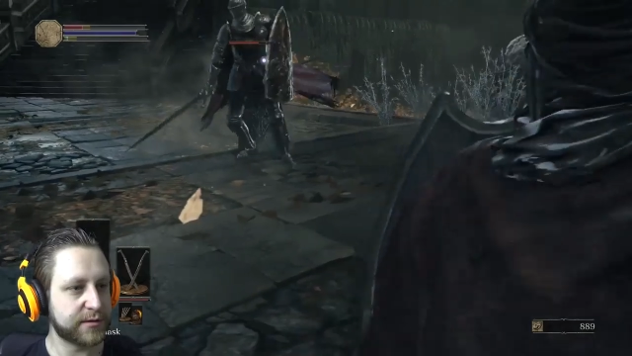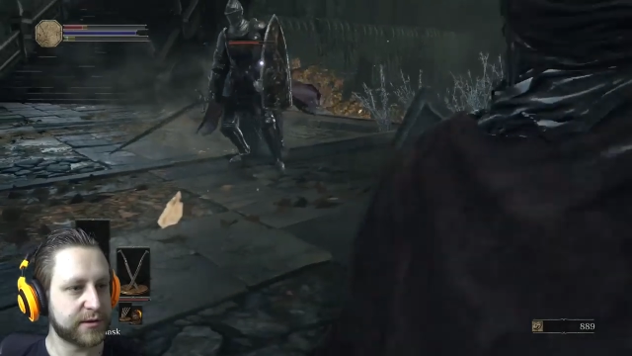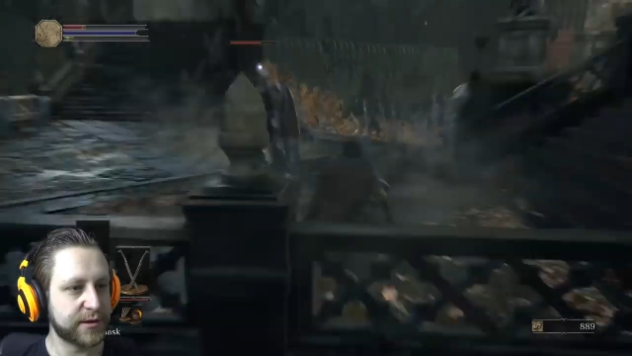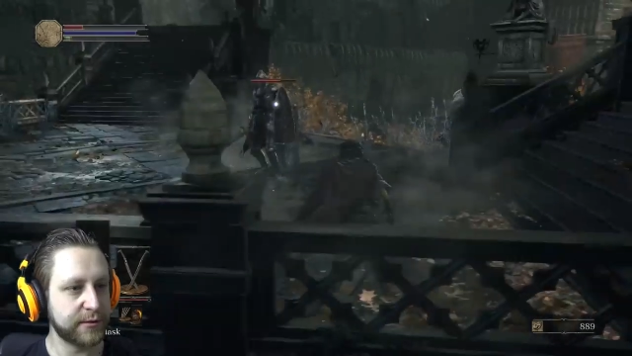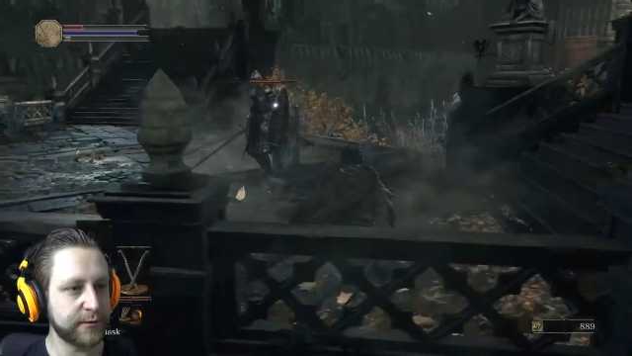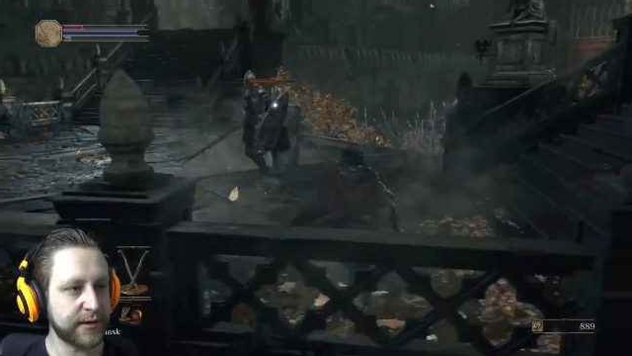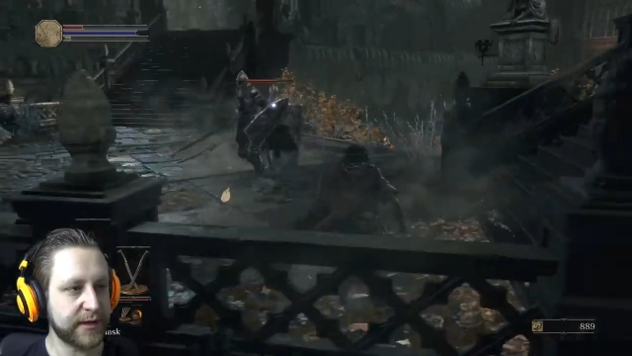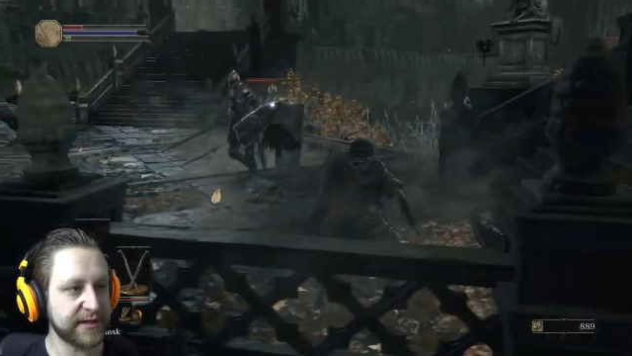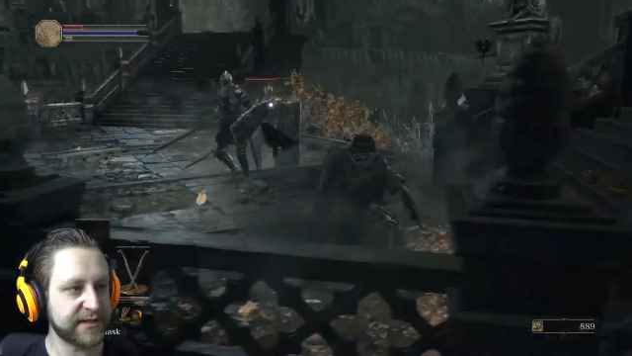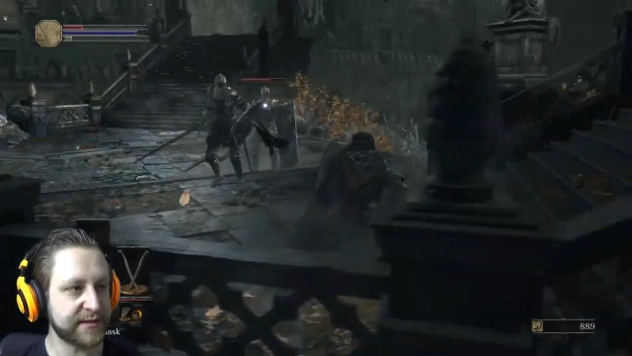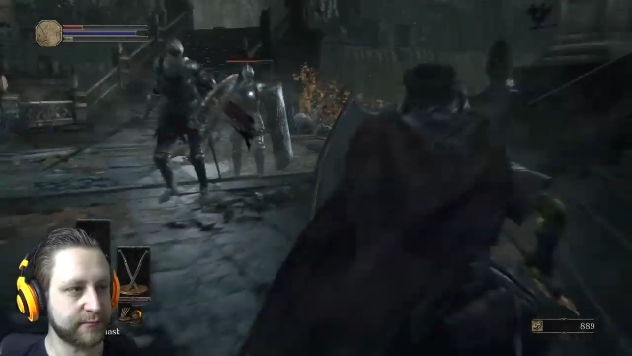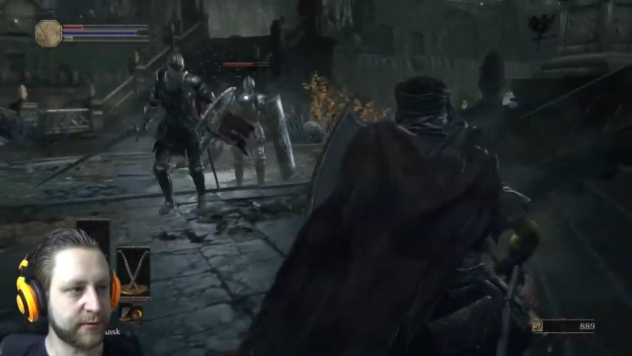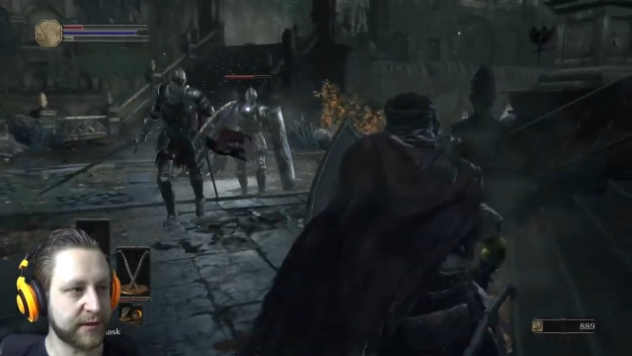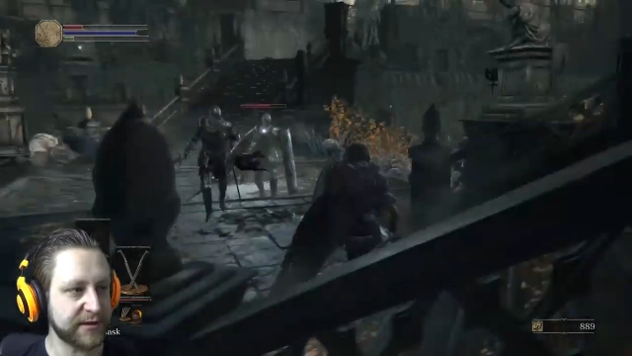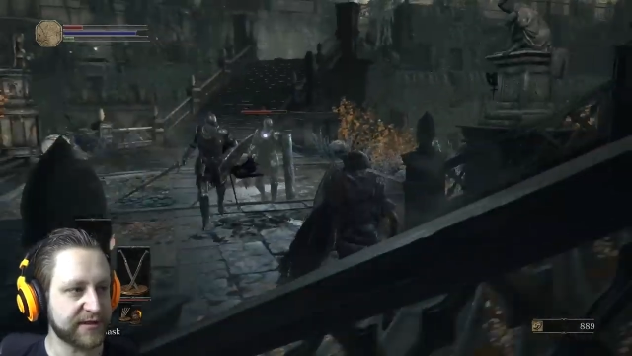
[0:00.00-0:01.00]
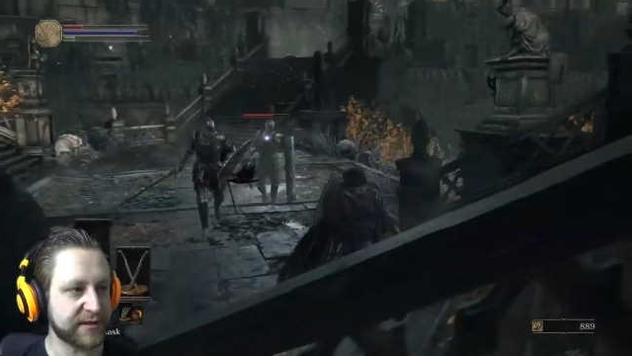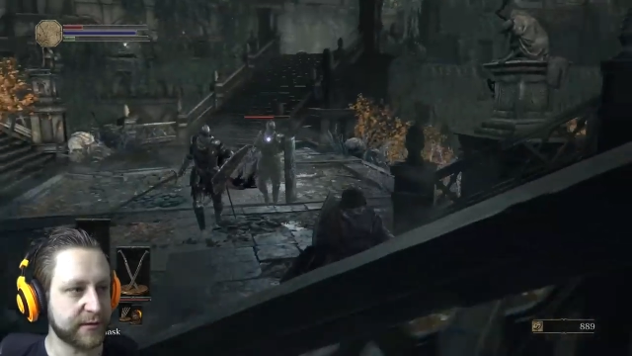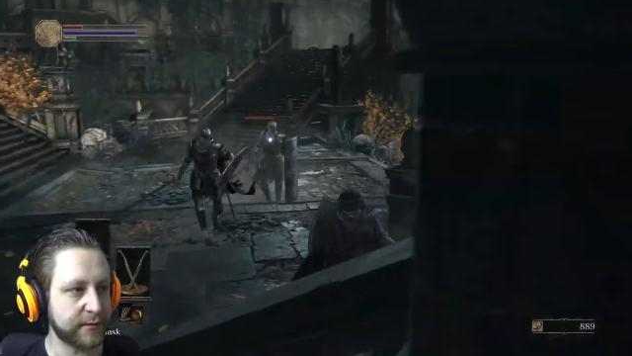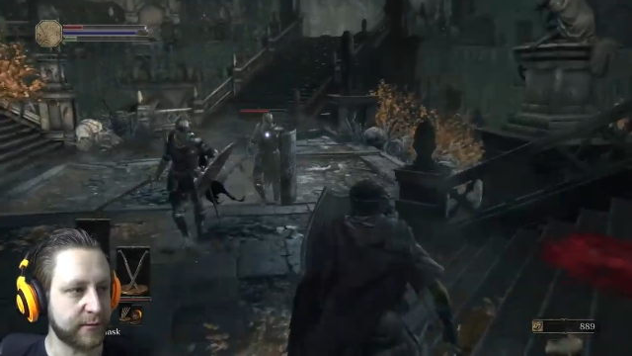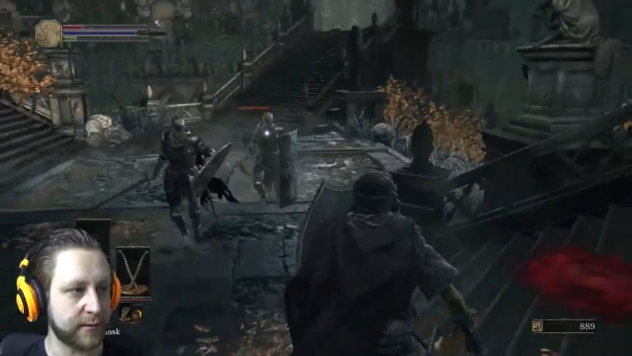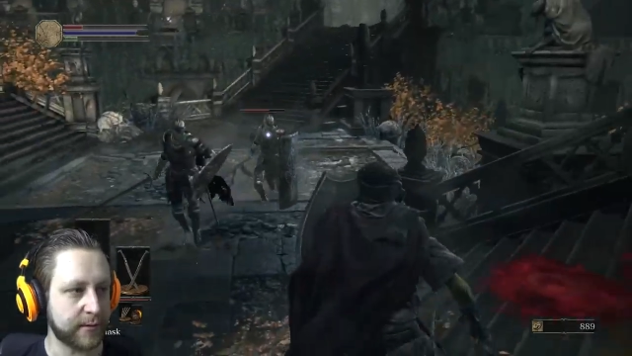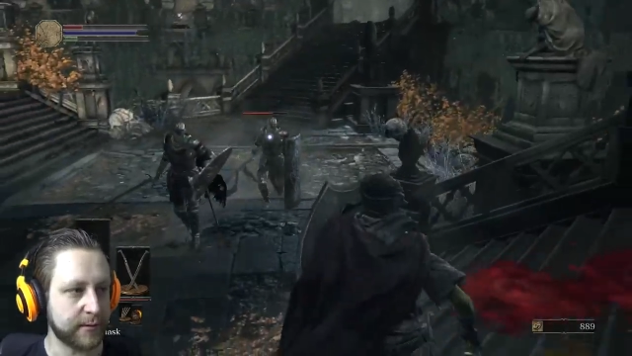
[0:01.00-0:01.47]
Two knights at once,
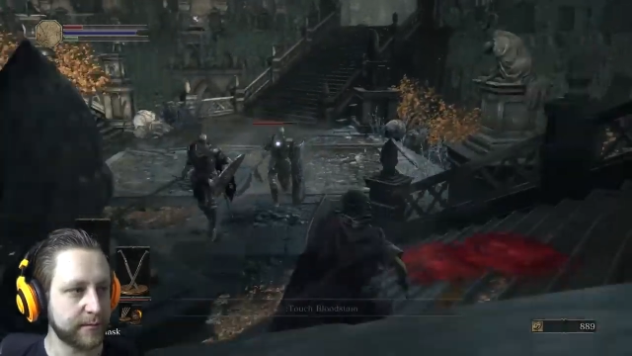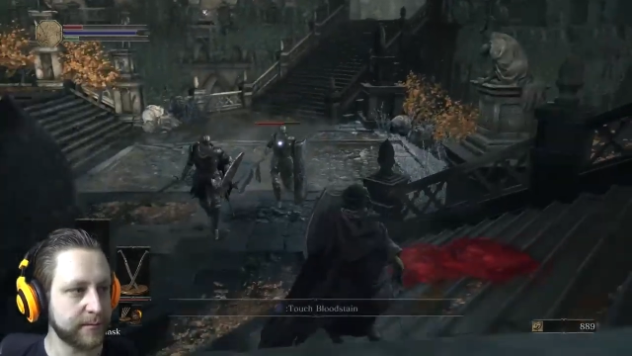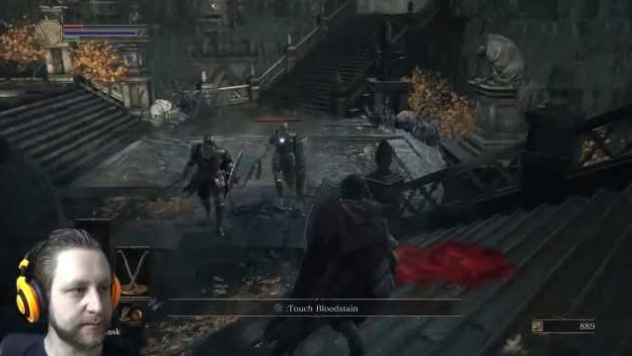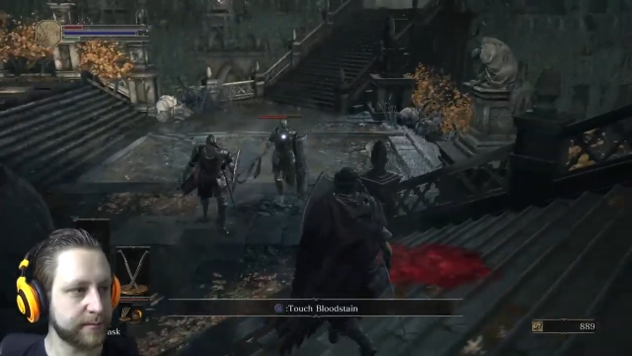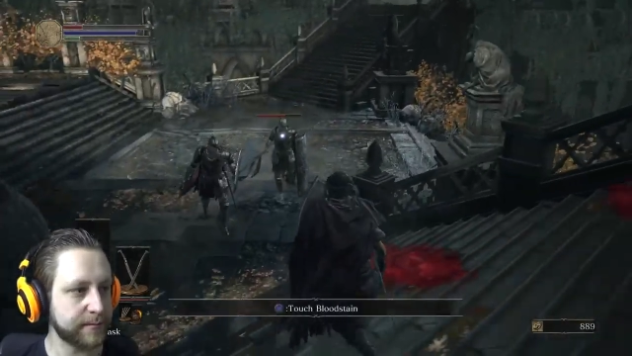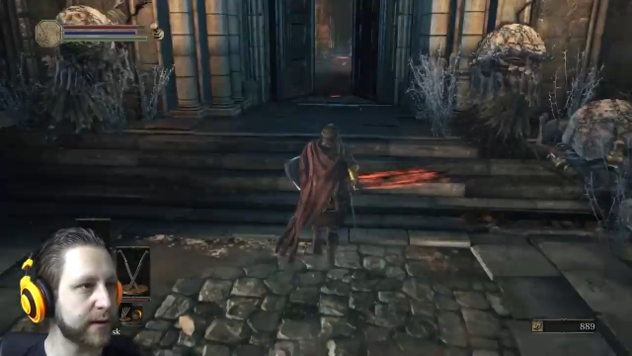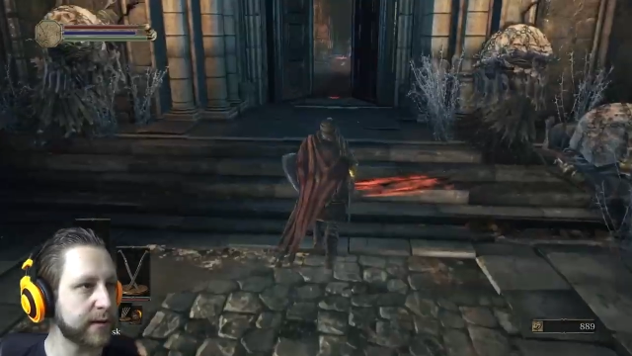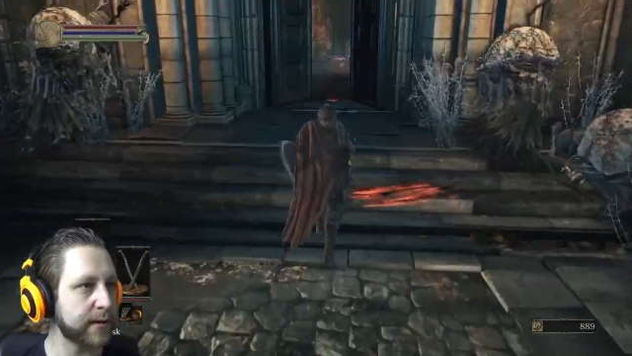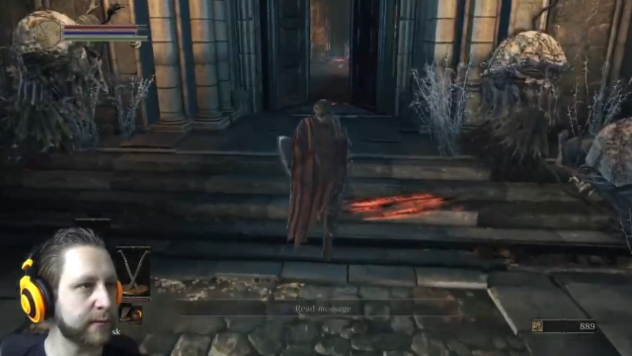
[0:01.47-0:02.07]
cool. You